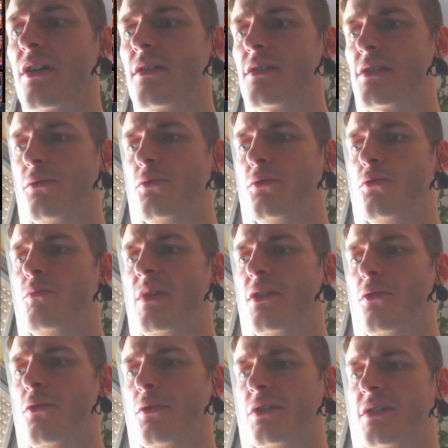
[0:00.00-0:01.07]
So you may
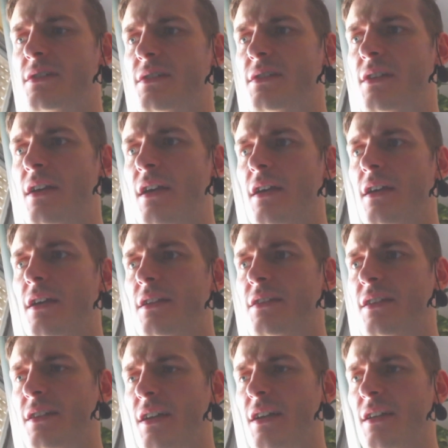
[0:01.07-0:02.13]
notice
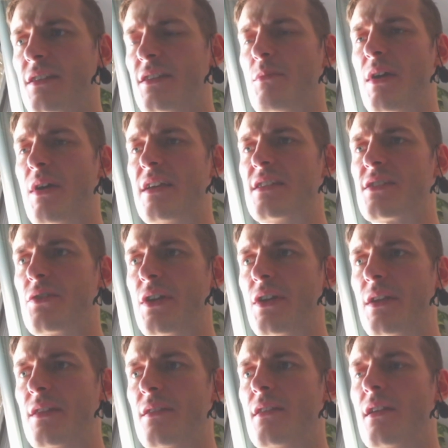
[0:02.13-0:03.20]
that at the main
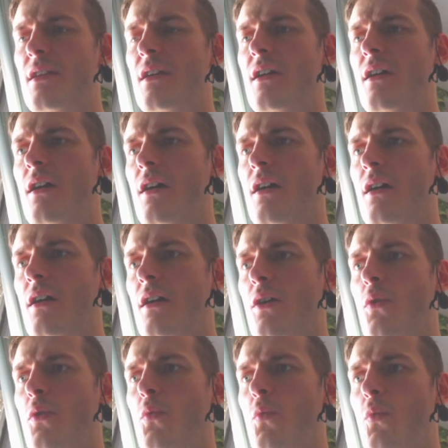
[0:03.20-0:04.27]
screen
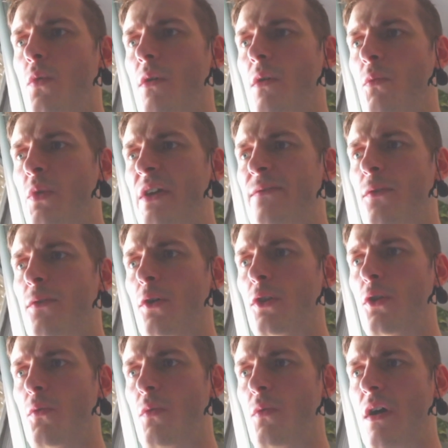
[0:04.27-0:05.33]
we
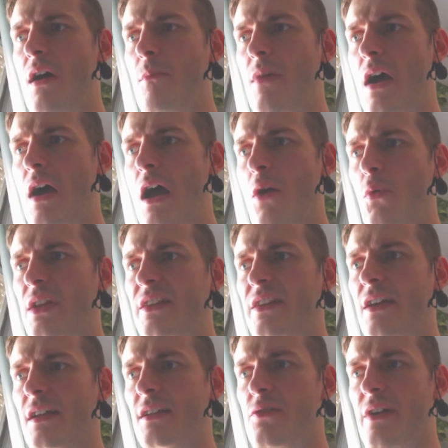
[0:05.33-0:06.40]
follow our
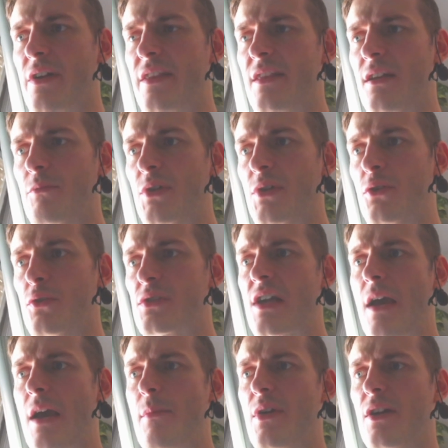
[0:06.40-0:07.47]
tank right now because
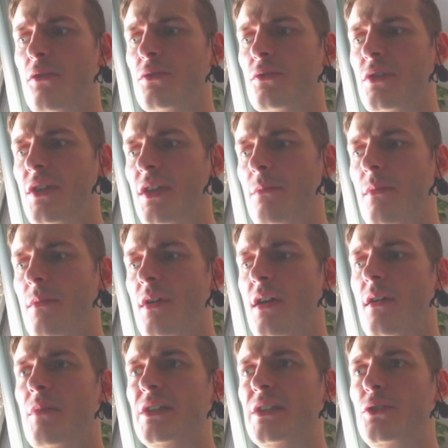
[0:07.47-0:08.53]
camera on him,
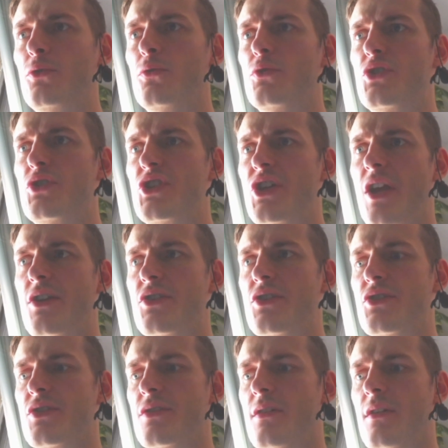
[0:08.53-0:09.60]
but you could
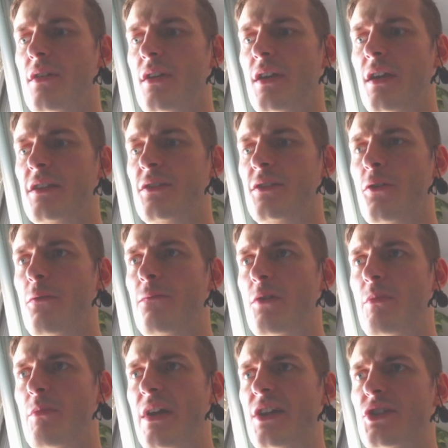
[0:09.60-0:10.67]
change at your
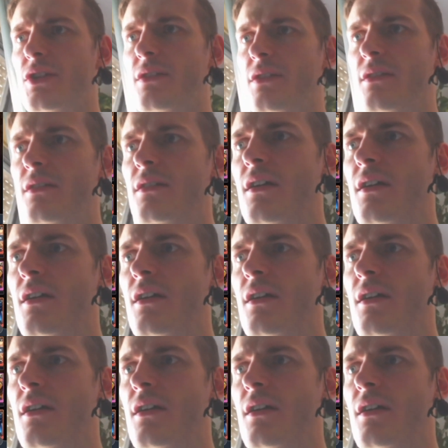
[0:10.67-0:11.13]
formation,